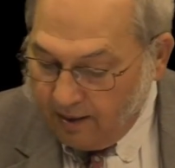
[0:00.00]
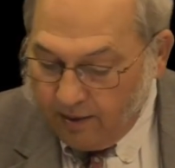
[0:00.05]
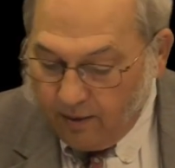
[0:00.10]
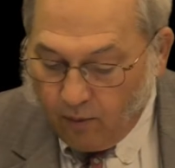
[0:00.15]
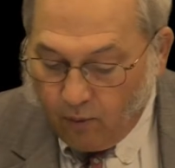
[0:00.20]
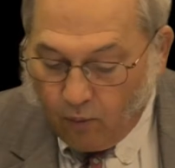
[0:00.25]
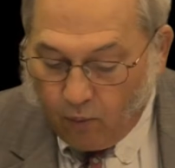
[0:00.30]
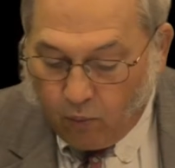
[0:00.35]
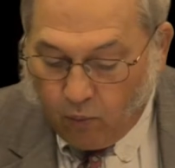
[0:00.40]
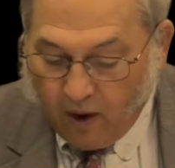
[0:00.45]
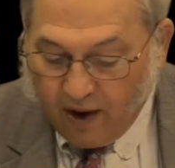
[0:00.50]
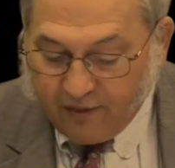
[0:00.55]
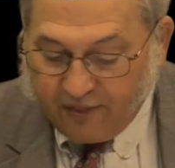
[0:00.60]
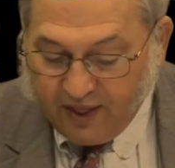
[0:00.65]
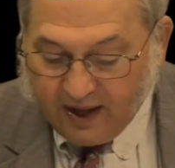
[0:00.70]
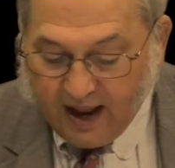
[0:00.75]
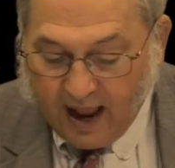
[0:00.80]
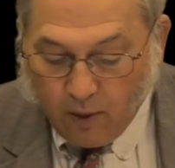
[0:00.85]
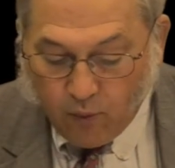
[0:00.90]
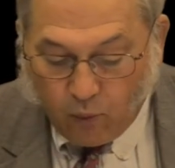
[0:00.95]
One
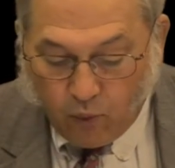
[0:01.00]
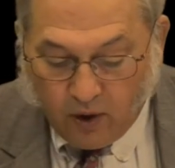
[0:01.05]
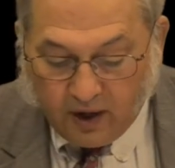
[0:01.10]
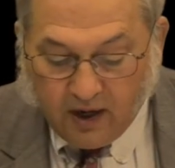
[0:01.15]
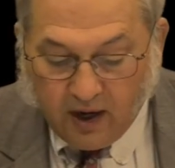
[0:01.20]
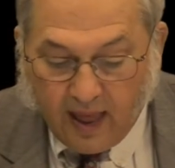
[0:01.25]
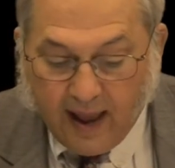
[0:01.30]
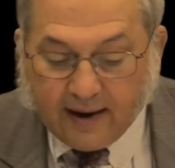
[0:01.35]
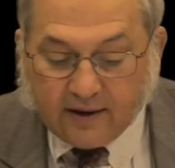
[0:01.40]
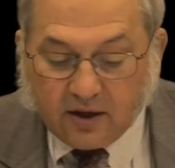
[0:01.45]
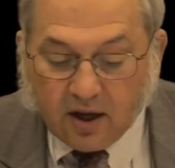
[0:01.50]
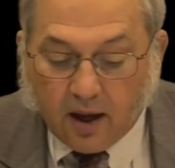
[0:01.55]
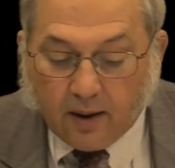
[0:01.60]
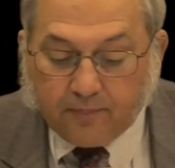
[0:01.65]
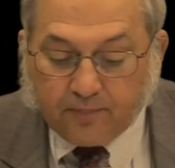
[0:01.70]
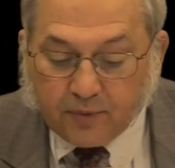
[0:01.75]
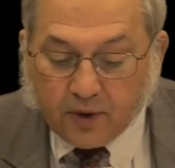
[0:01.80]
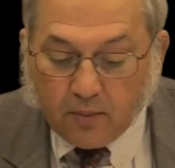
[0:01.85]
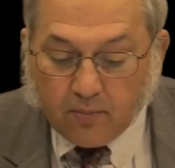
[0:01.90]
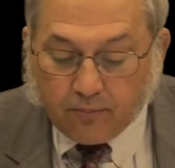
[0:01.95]
thing I would like
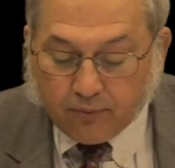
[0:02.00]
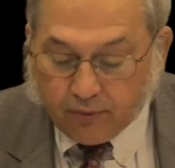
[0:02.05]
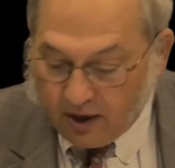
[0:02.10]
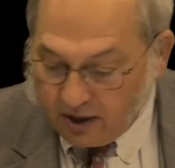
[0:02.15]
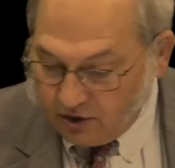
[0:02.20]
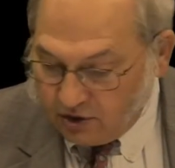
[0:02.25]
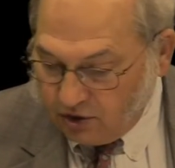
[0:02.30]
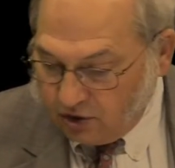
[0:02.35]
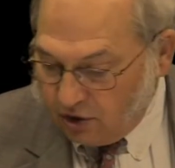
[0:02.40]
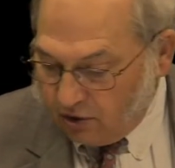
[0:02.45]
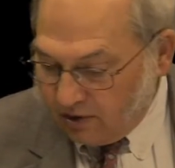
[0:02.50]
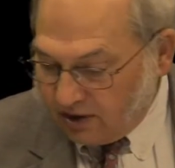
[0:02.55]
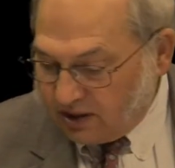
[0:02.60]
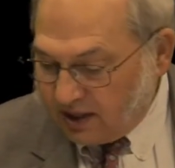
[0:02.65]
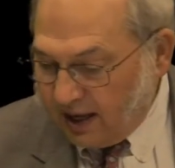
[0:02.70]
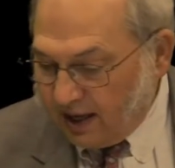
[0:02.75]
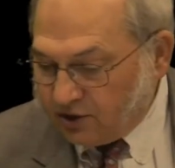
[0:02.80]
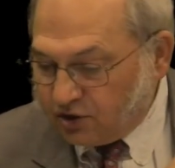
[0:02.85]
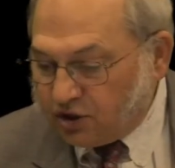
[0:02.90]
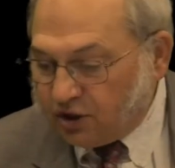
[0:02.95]
to bring to your
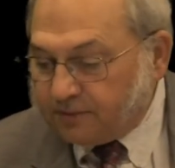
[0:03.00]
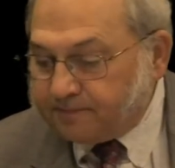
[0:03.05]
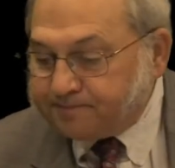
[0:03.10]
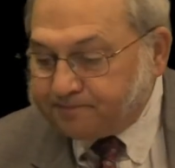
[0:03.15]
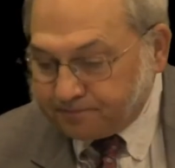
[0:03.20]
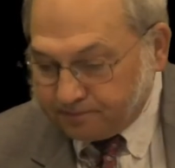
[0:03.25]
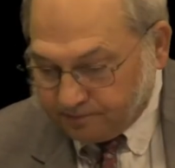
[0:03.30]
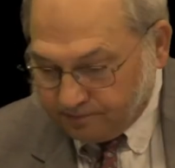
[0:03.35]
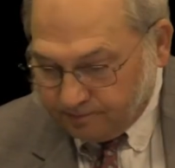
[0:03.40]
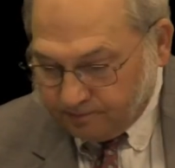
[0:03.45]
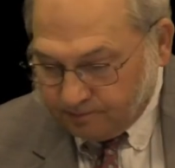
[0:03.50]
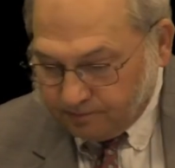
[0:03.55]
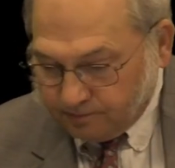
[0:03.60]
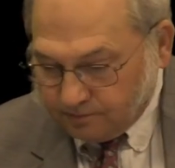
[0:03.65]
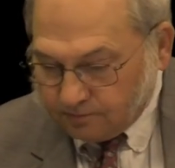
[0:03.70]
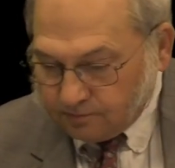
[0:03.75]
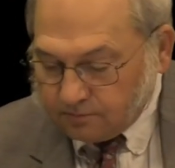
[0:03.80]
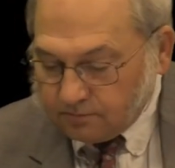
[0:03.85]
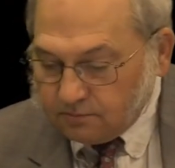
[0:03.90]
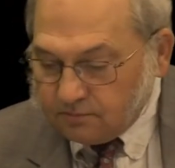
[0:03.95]
attention
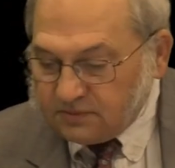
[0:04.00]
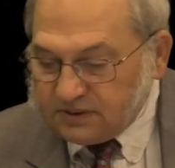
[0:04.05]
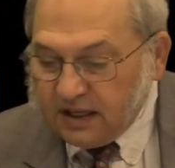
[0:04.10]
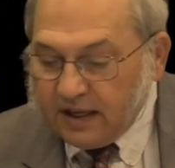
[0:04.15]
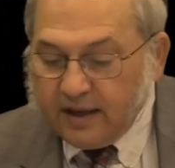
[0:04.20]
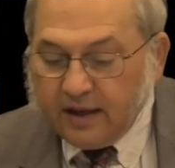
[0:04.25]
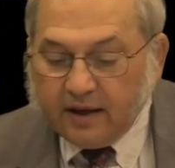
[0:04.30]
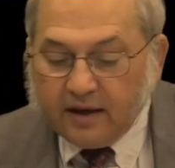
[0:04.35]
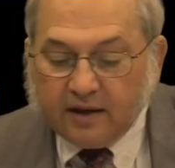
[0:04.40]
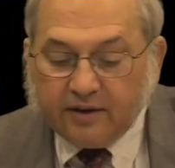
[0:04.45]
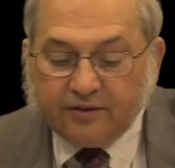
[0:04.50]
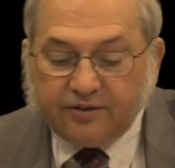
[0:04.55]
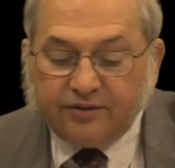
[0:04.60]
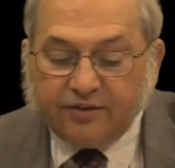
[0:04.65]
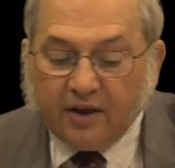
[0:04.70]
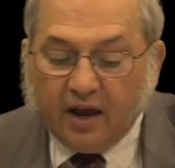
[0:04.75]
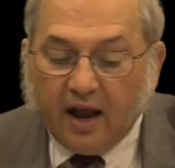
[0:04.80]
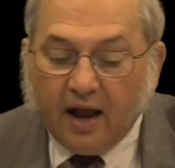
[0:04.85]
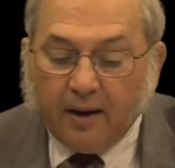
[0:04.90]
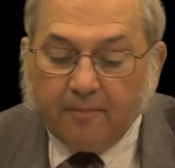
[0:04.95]

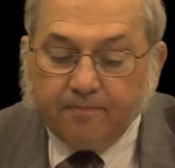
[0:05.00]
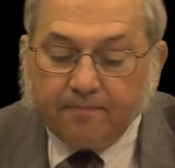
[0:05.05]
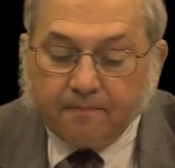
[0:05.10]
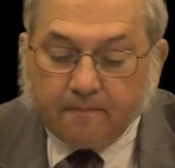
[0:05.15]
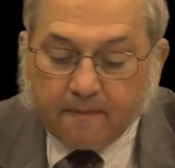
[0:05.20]
is on